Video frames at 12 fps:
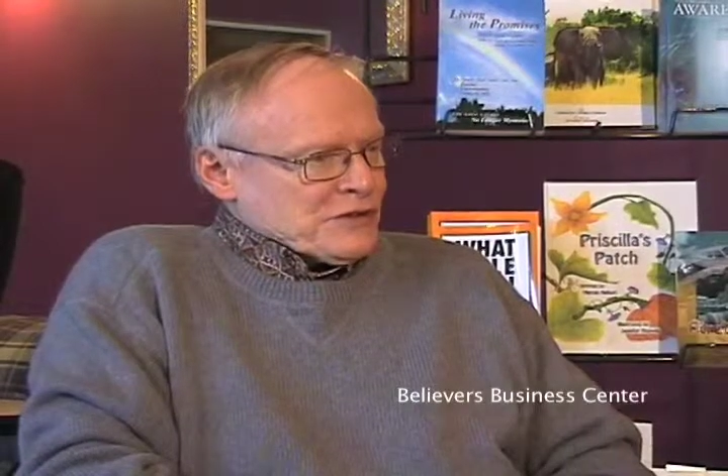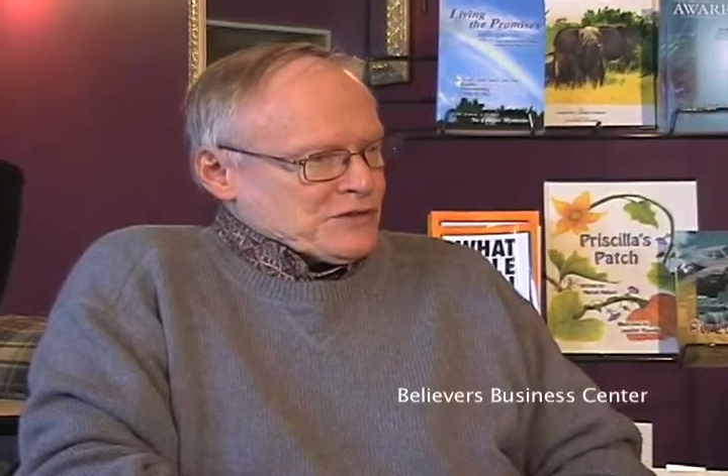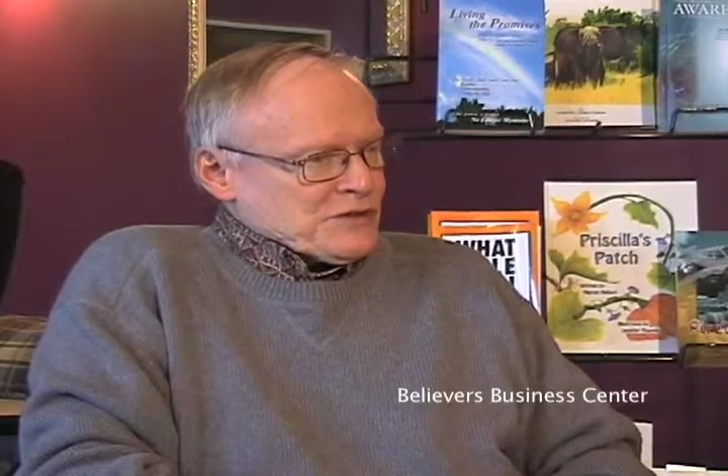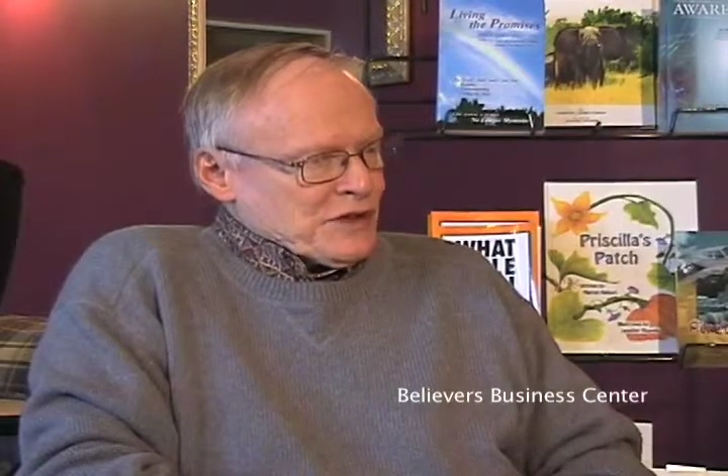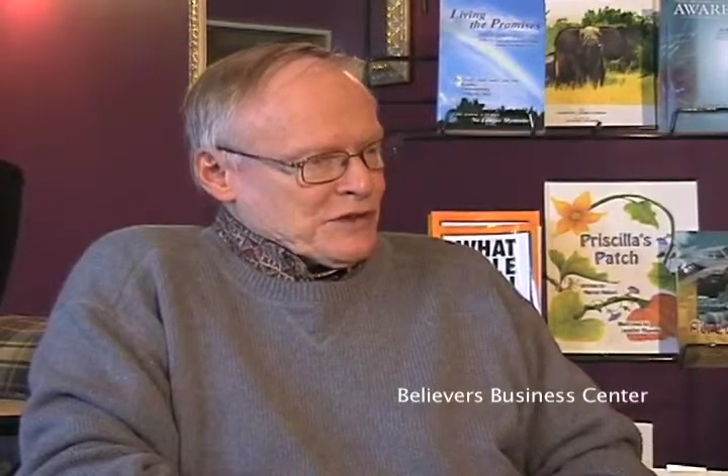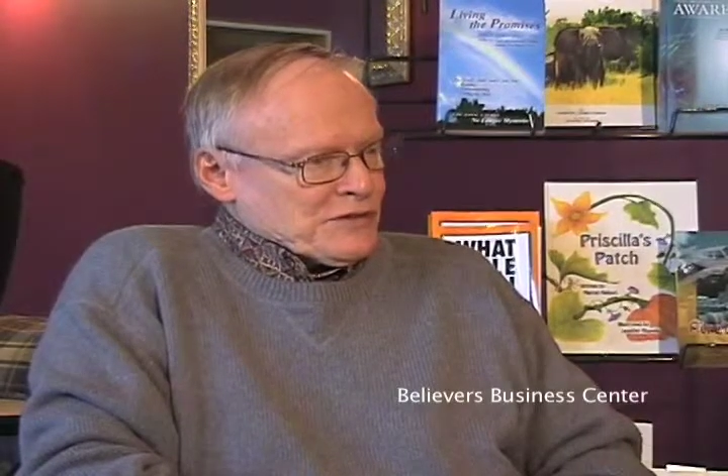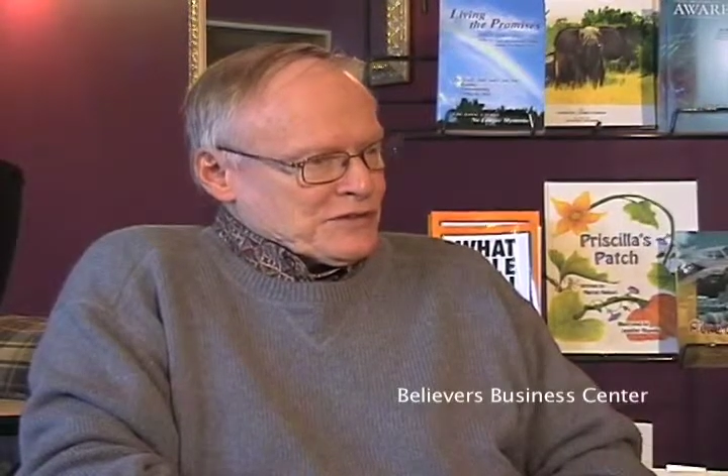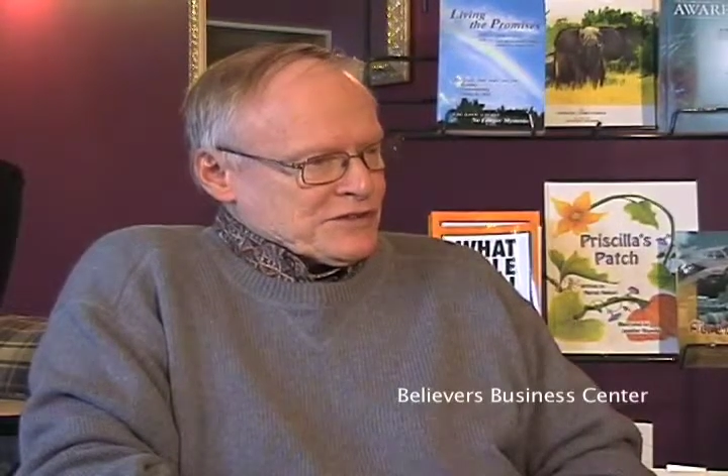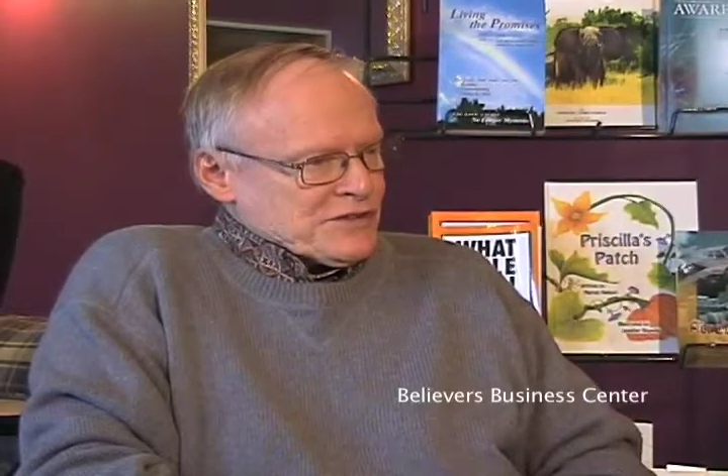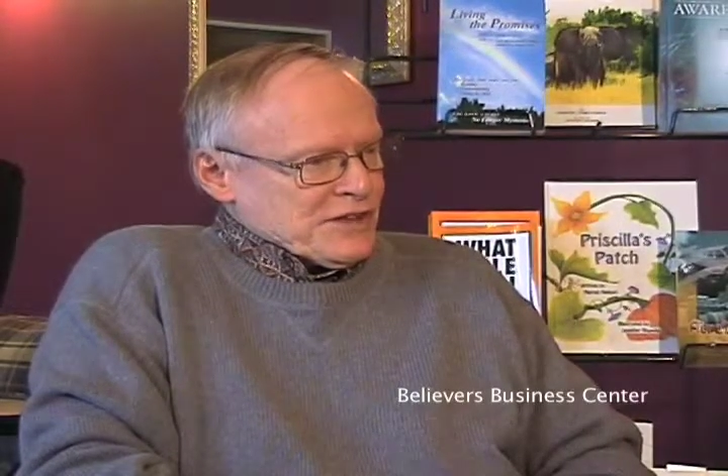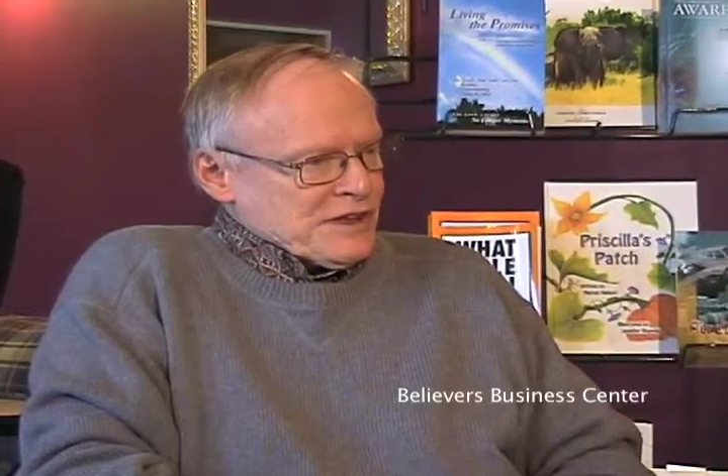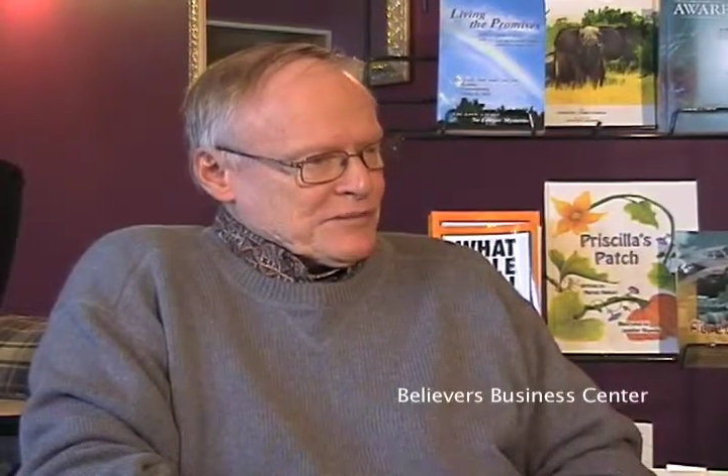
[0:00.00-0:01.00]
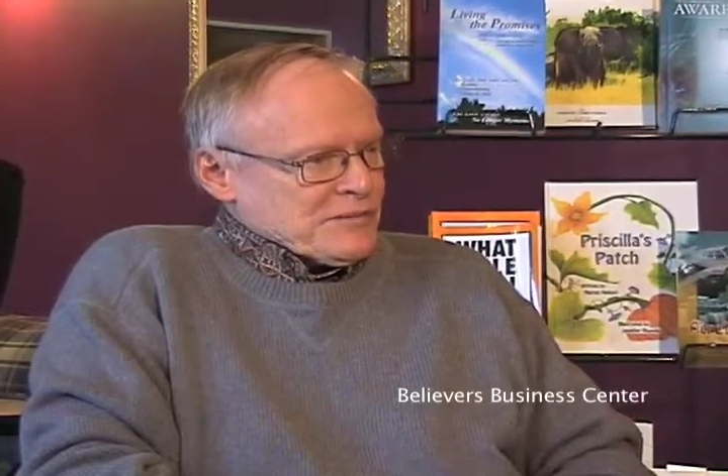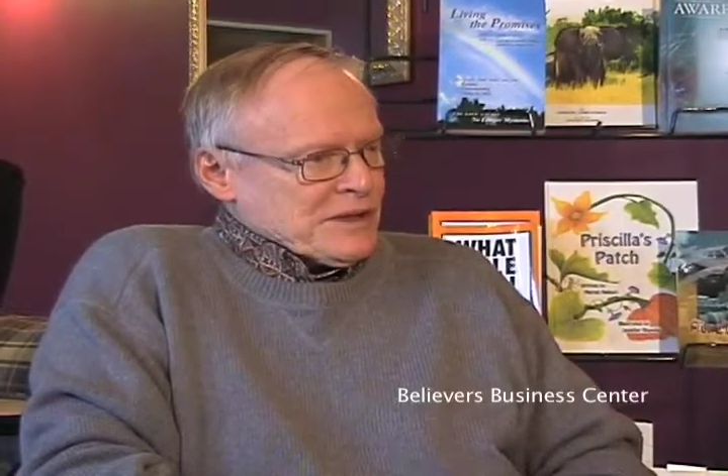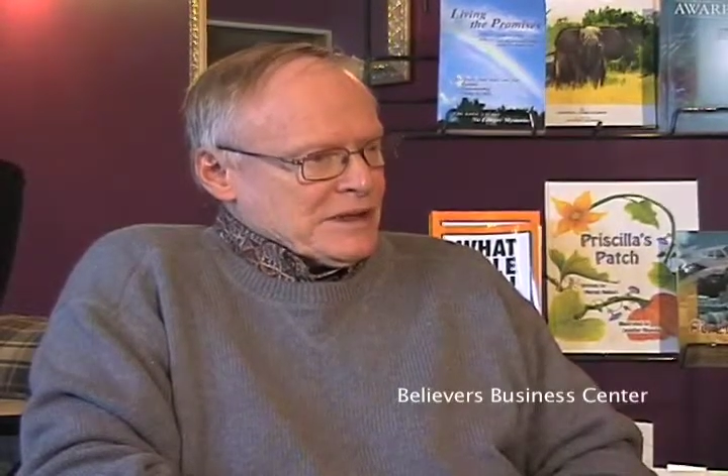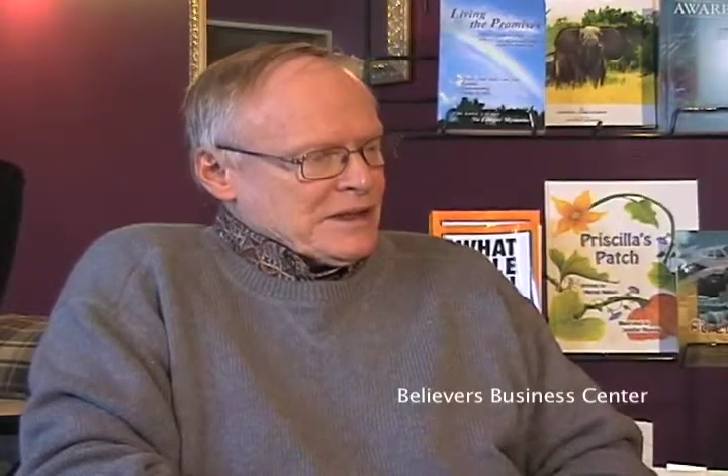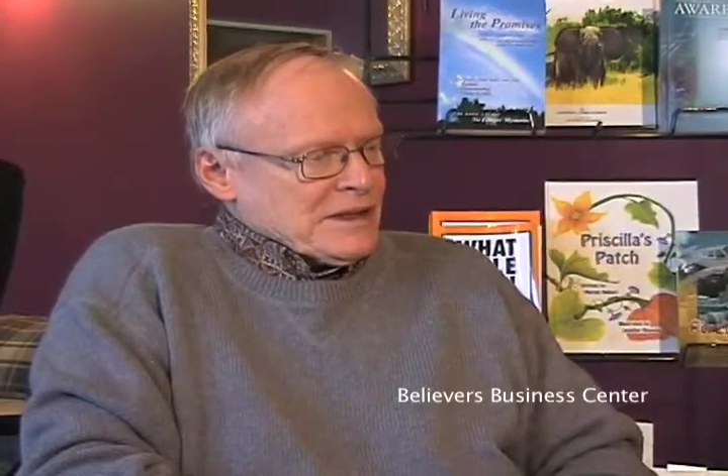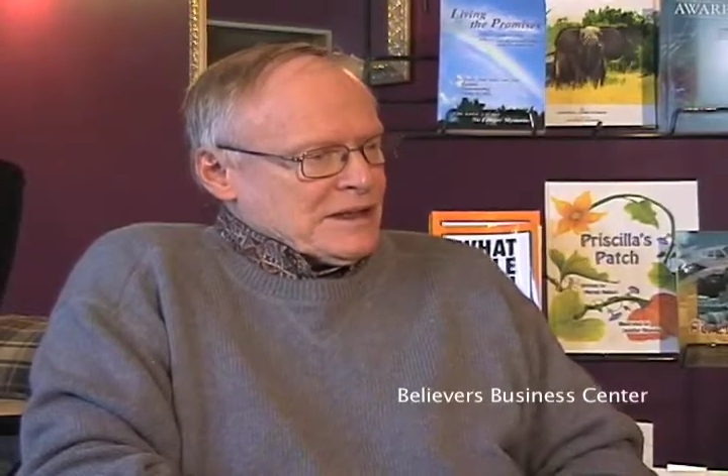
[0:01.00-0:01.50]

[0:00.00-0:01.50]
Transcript: no self-esteem,